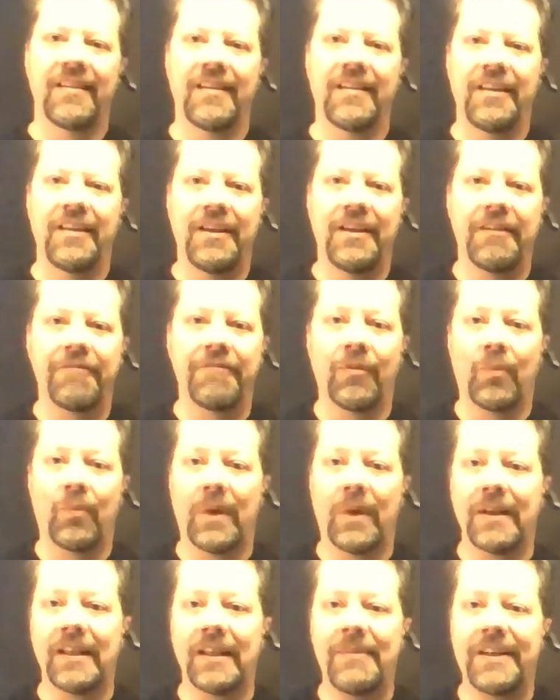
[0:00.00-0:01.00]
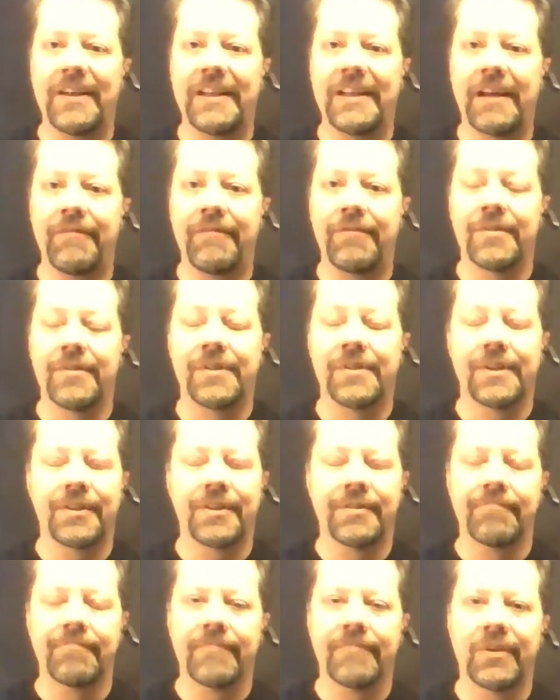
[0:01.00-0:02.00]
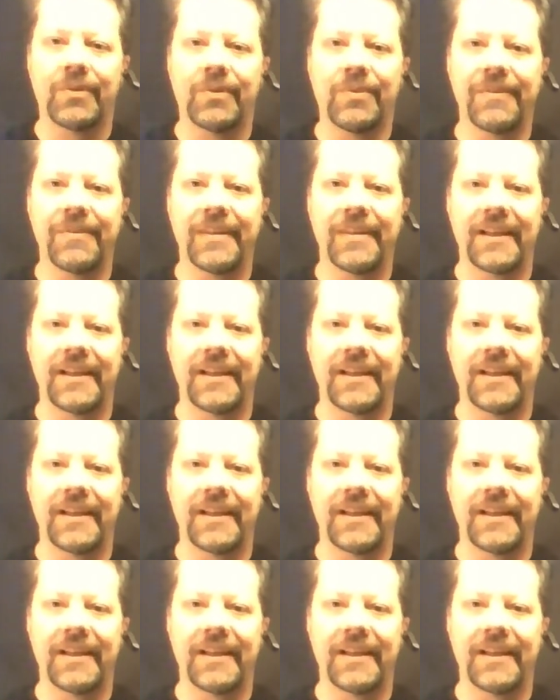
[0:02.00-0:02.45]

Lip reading: If one limit diverges, the whole thing